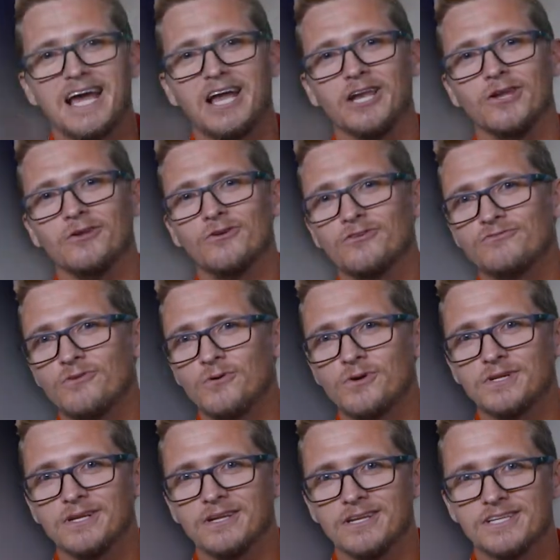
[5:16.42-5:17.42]
I look
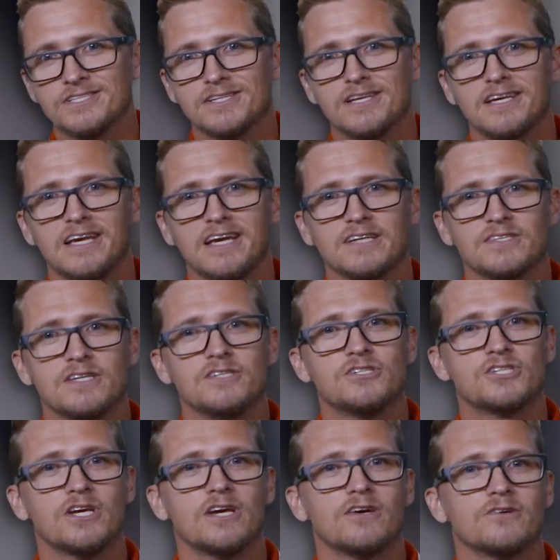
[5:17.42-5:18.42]
forward to listening as he
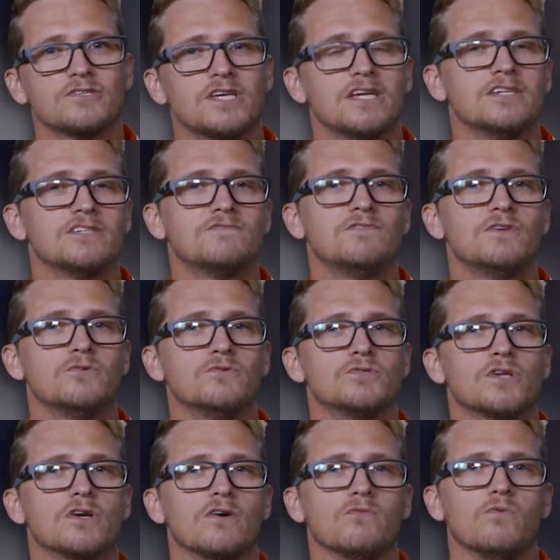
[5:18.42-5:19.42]
shares his
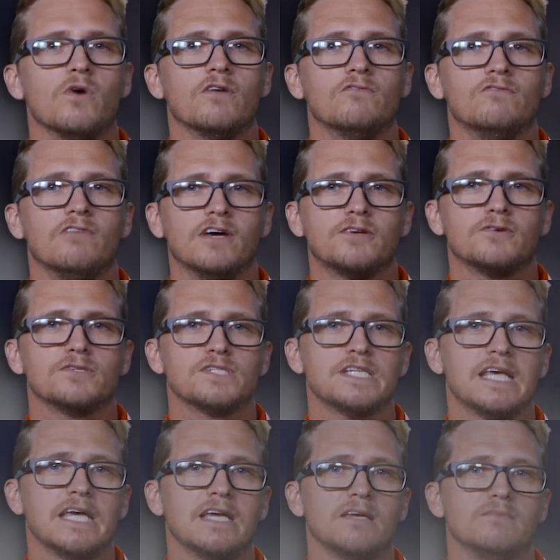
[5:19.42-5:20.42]
views of what Veterans
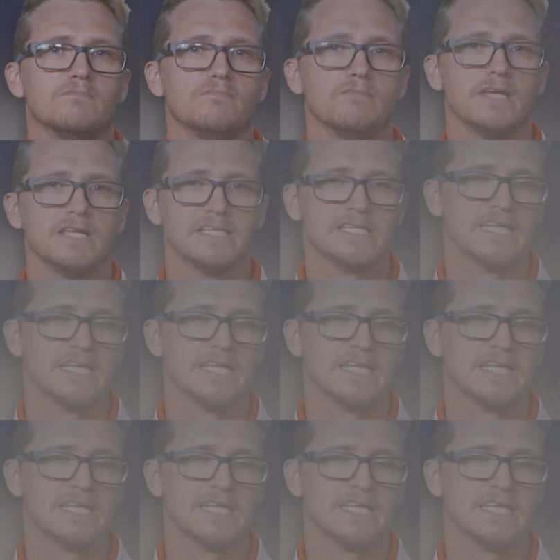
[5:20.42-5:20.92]
Day means